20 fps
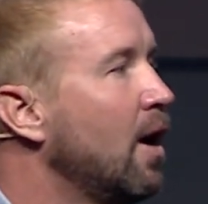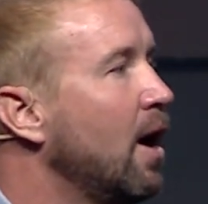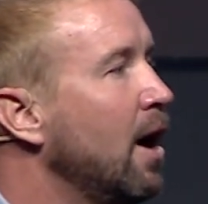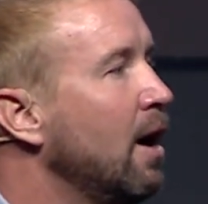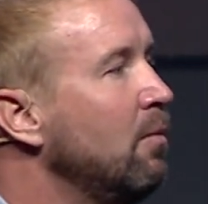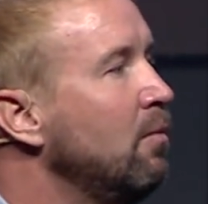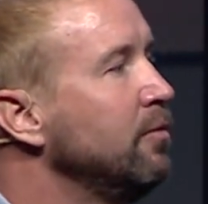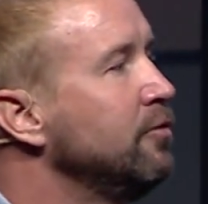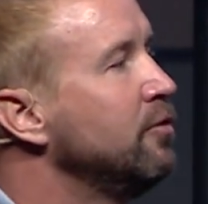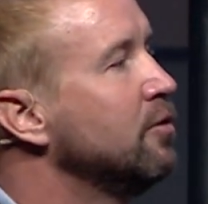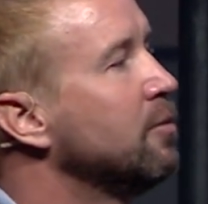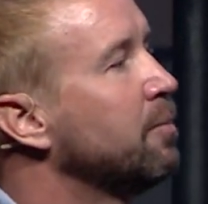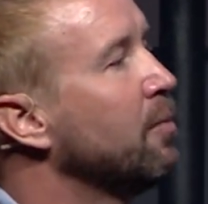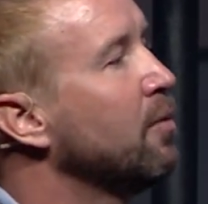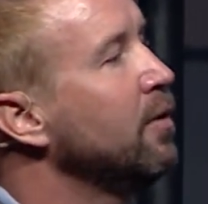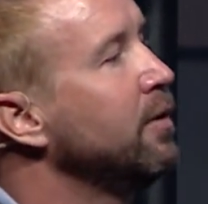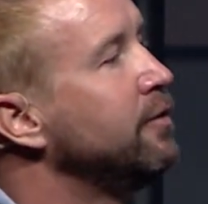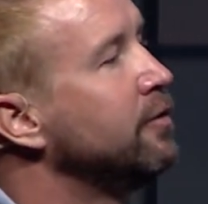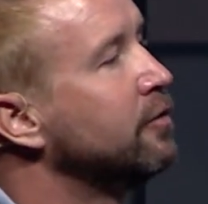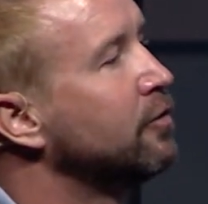I want you to
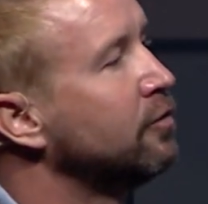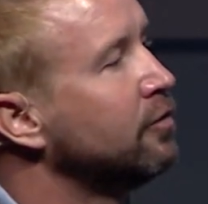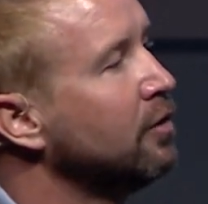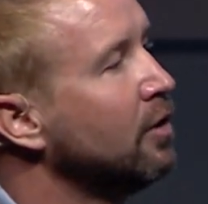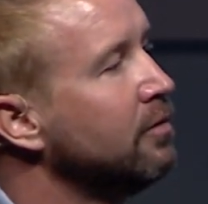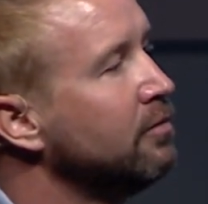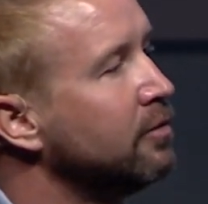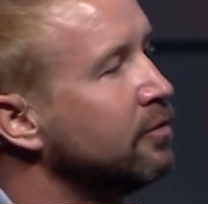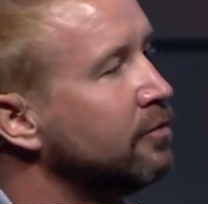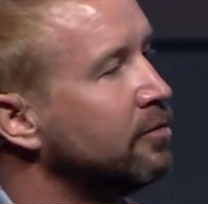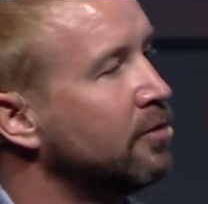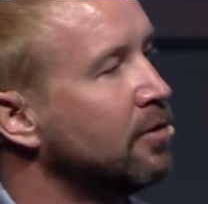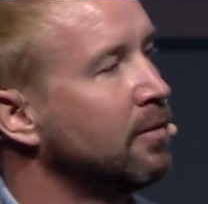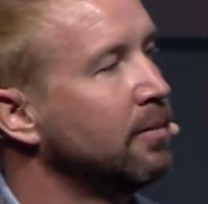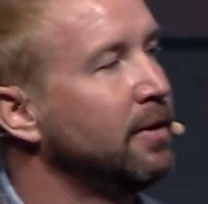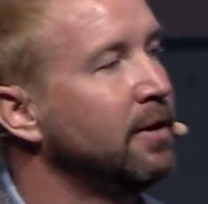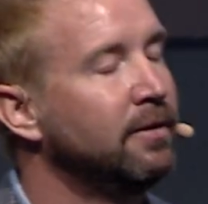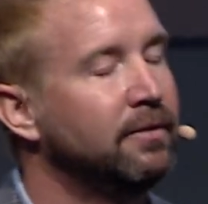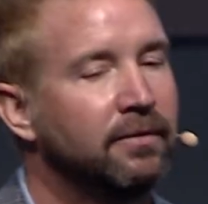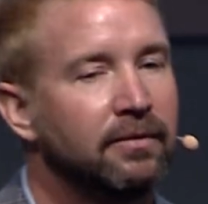preach a service for
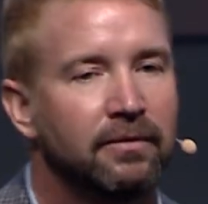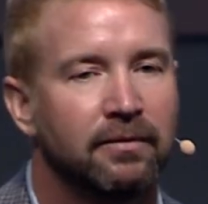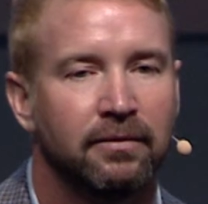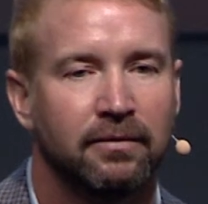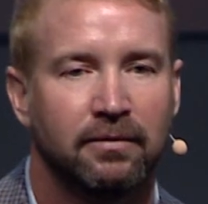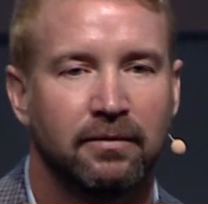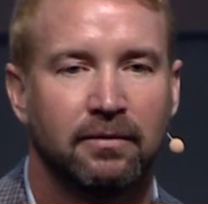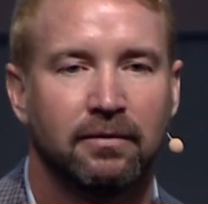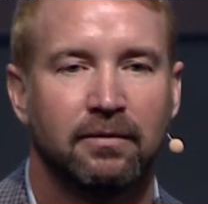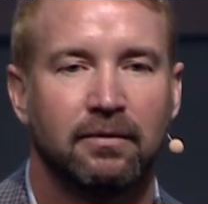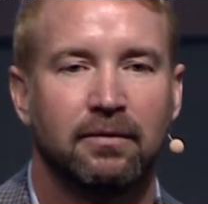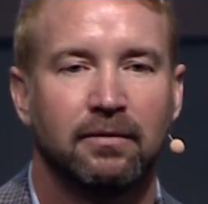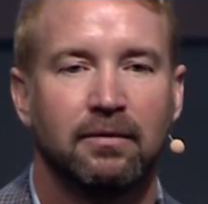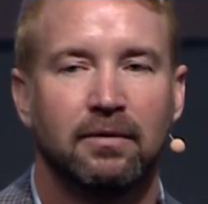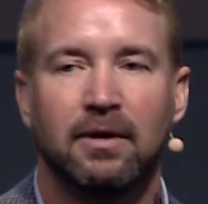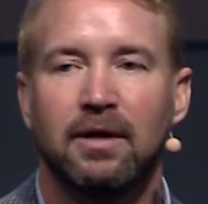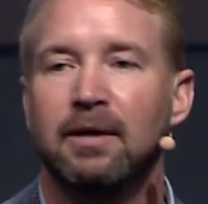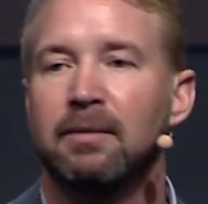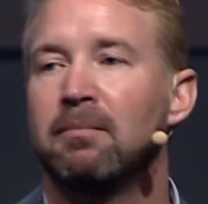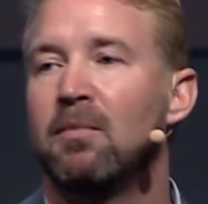me
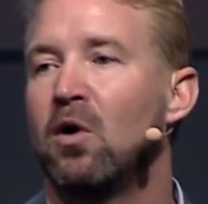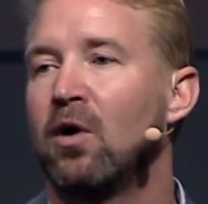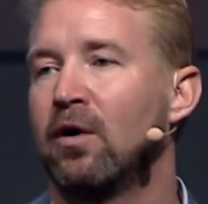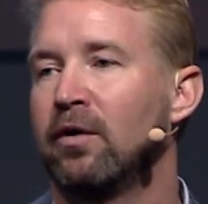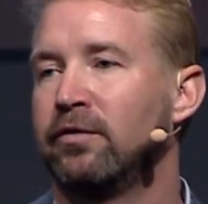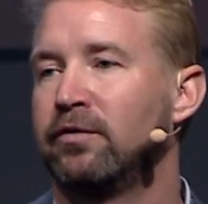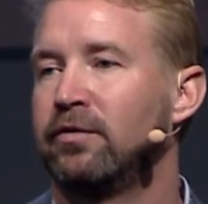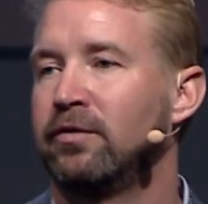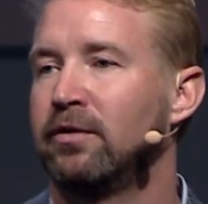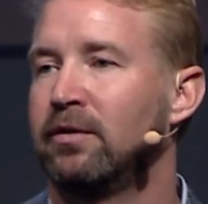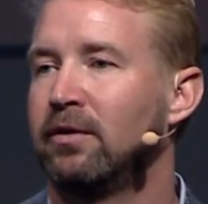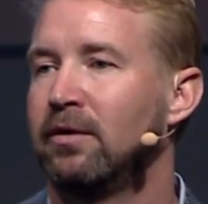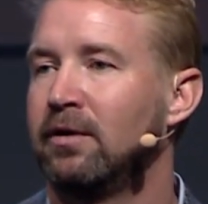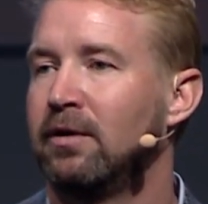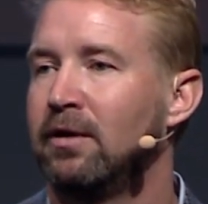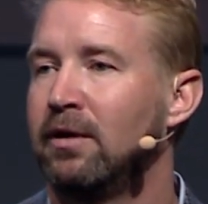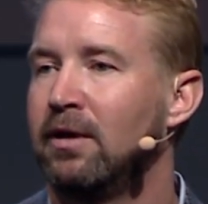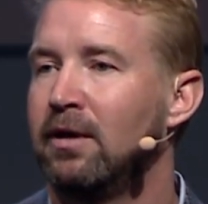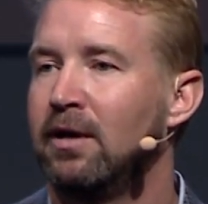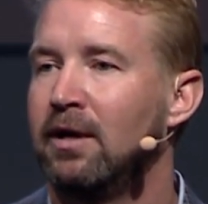in March.
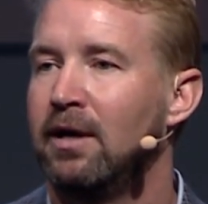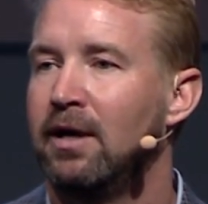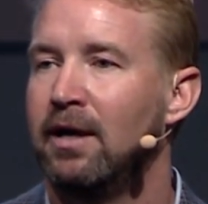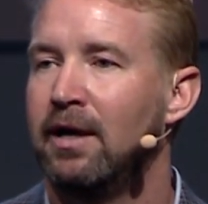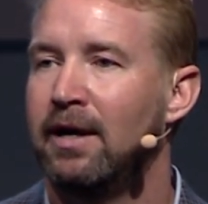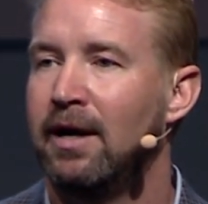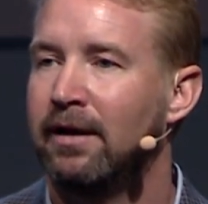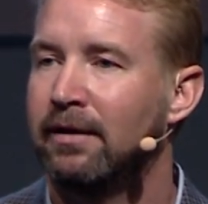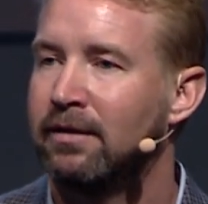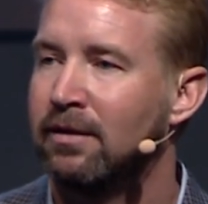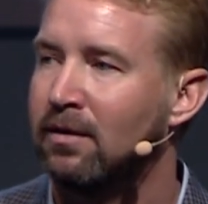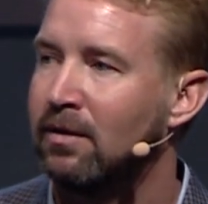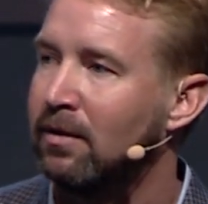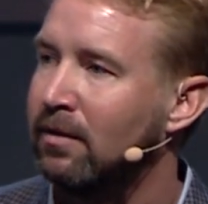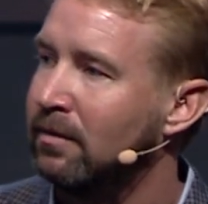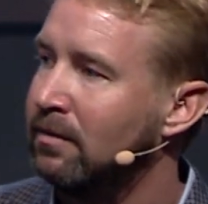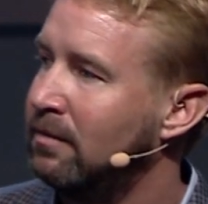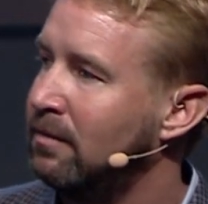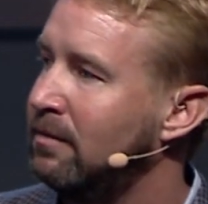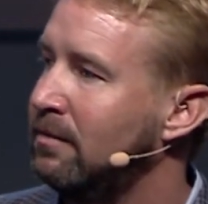And I
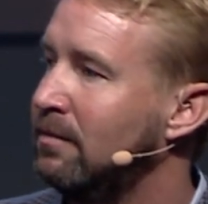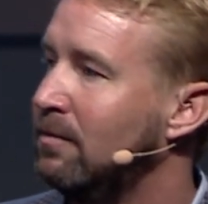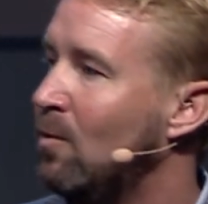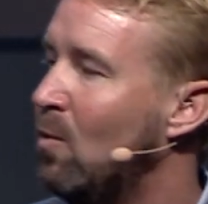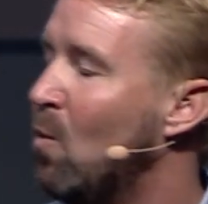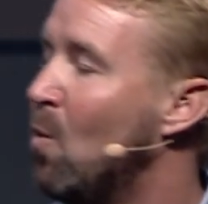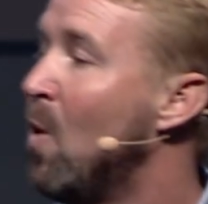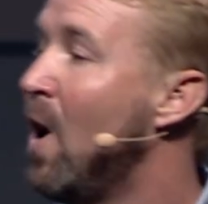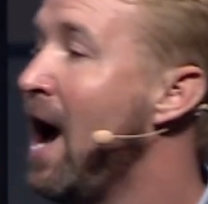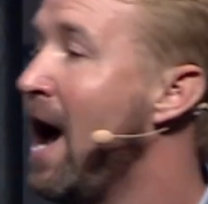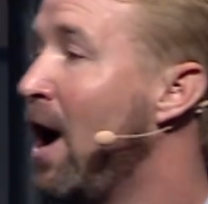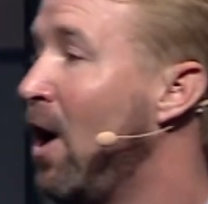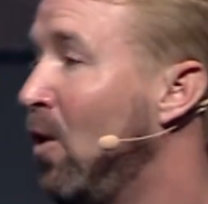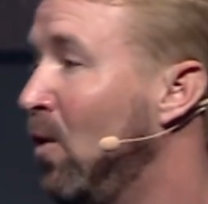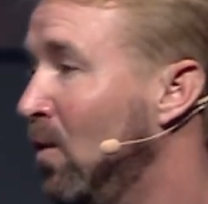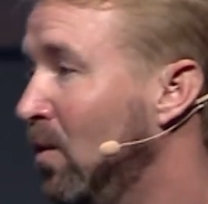thought, wow,